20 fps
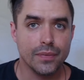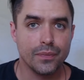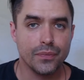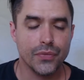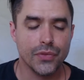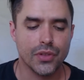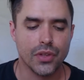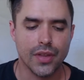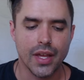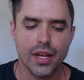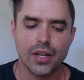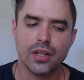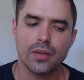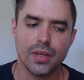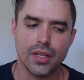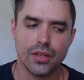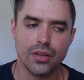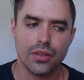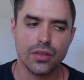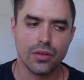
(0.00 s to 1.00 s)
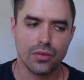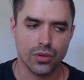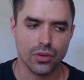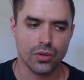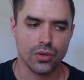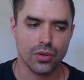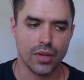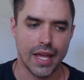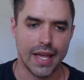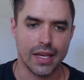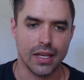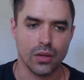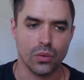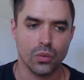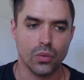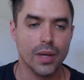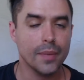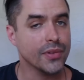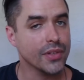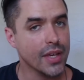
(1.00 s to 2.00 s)
So that could be through a
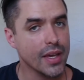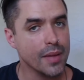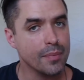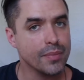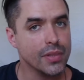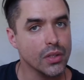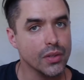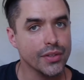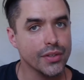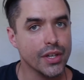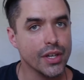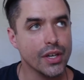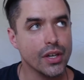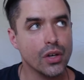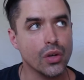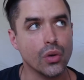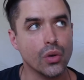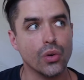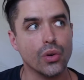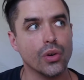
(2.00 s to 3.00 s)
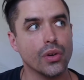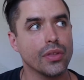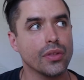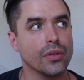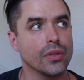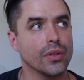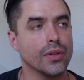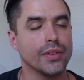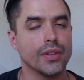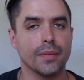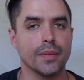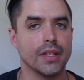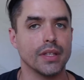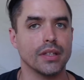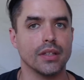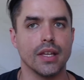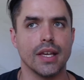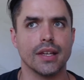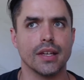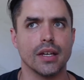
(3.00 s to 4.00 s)
website builder or through something
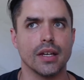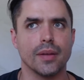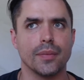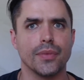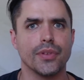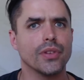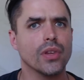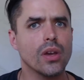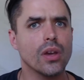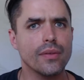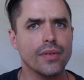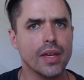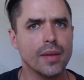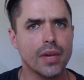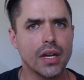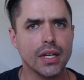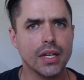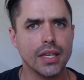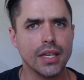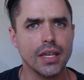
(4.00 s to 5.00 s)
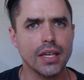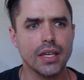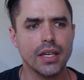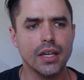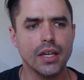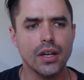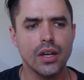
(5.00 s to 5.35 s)
like SurveyMonkey,